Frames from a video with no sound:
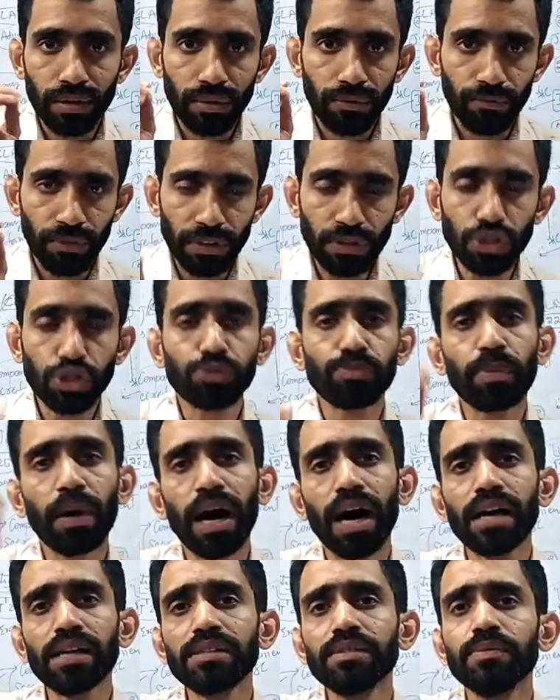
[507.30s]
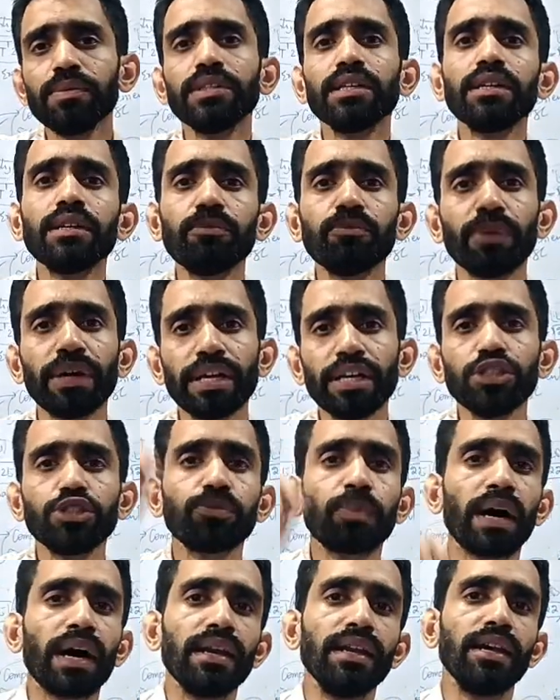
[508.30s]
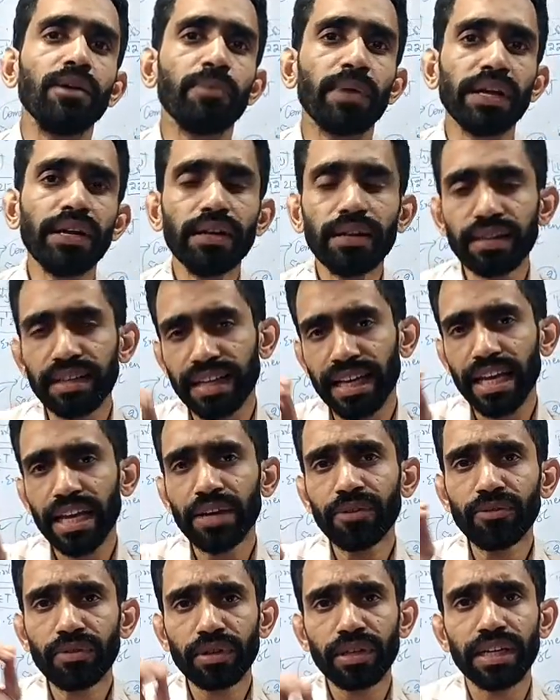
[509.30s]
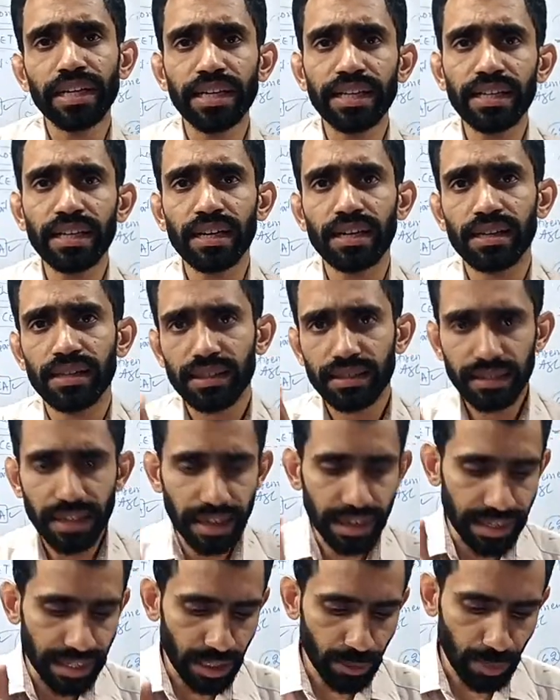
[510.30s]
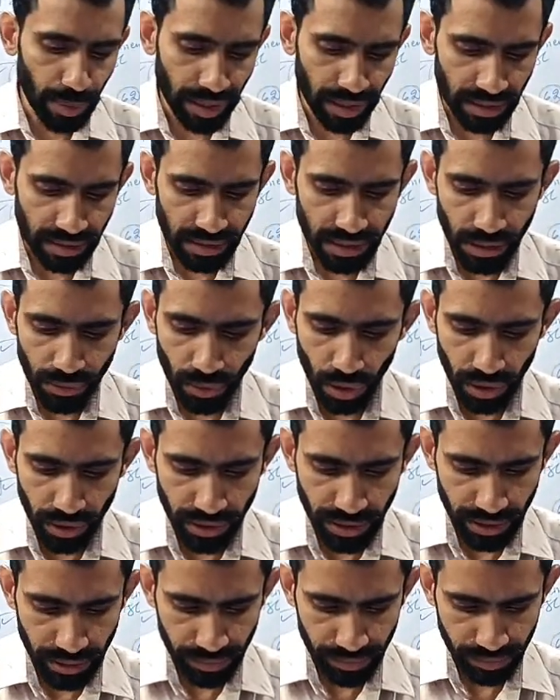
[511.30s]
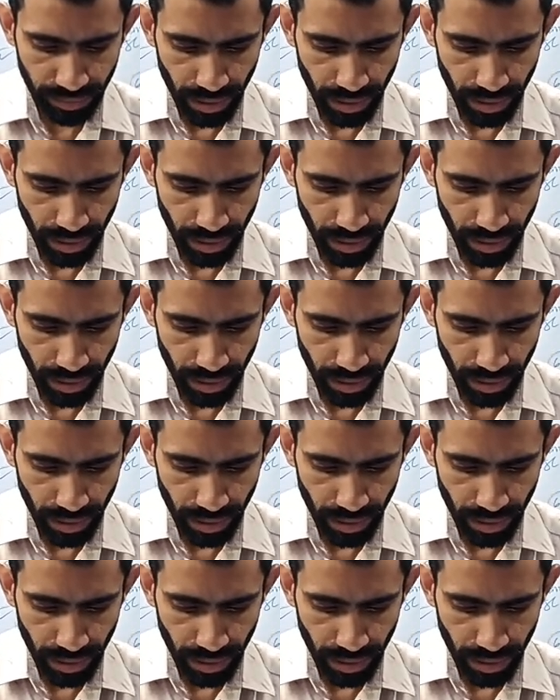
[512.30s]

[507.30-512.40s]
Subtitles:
which was passed with the British Parliament, gave India the independence it wanted.